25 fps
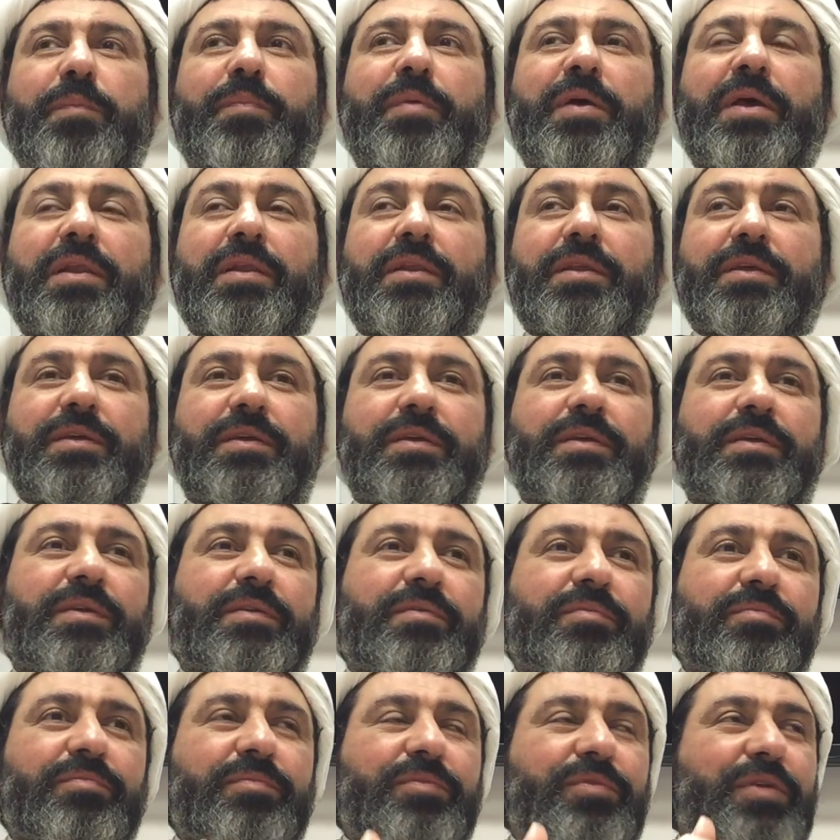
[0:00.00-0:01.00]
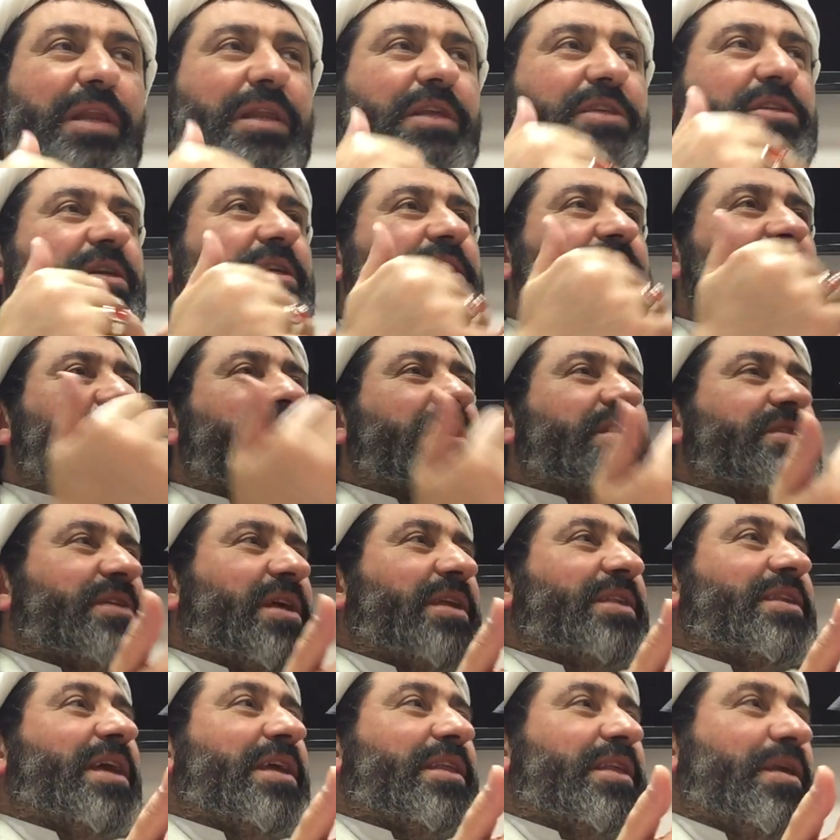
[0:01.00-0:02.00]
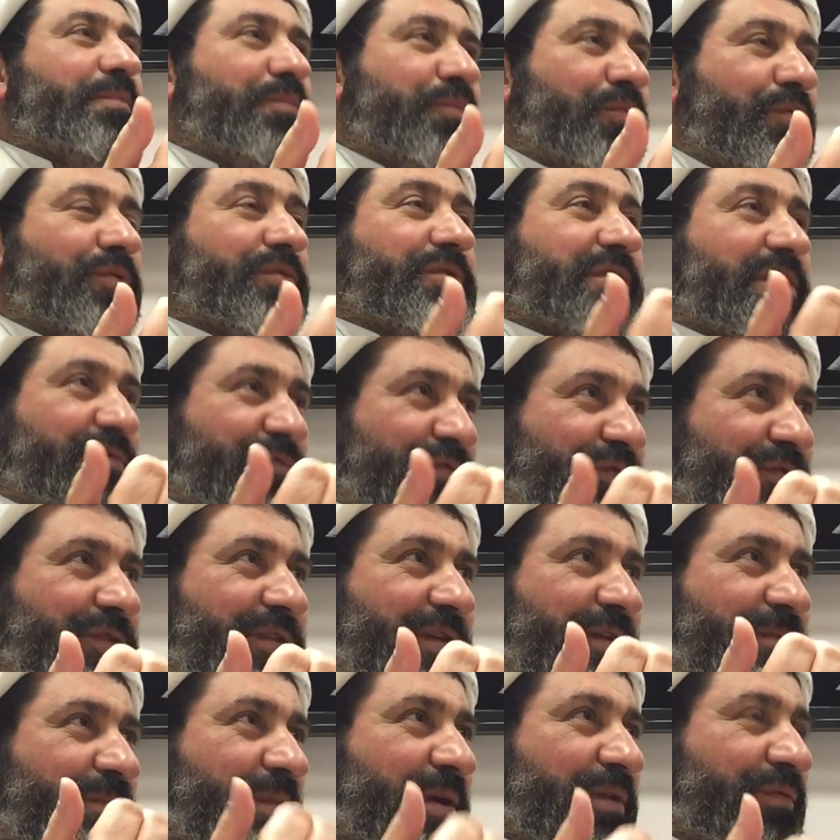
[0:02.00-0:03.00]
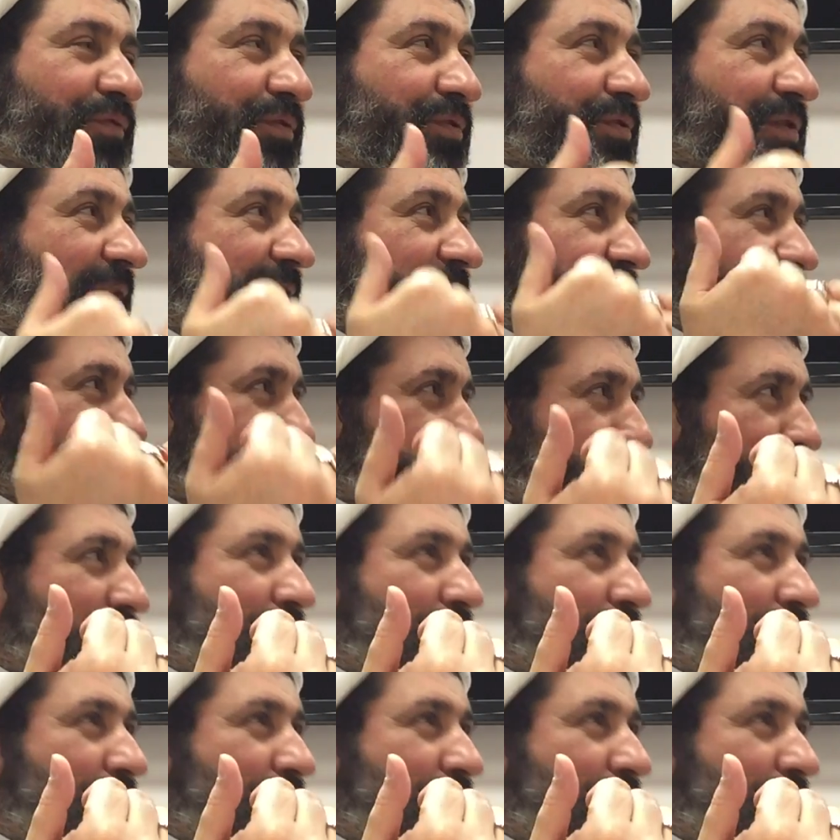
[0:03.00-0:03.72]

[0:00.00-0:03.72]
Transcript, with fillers: people, religion still is not that important for them. But for religious